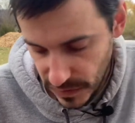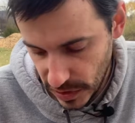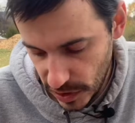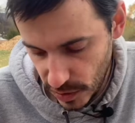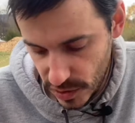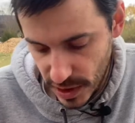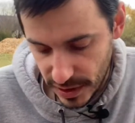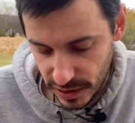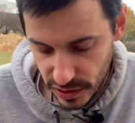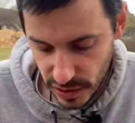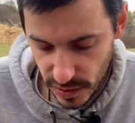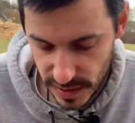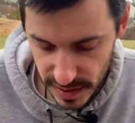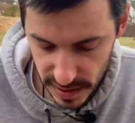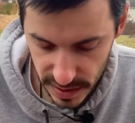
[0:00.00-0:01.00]
You just
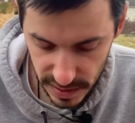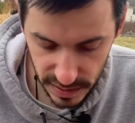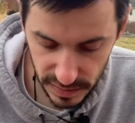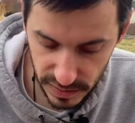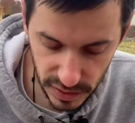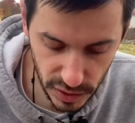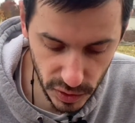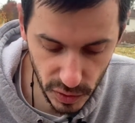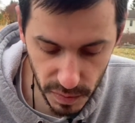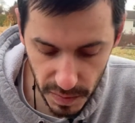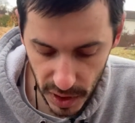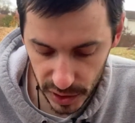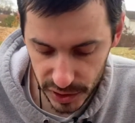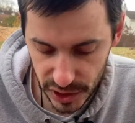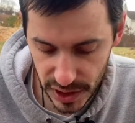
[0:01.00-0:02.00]
you
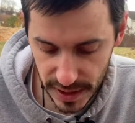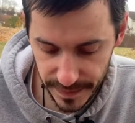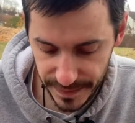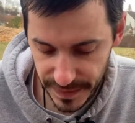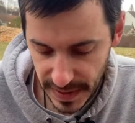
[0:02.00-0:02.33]
mulch it,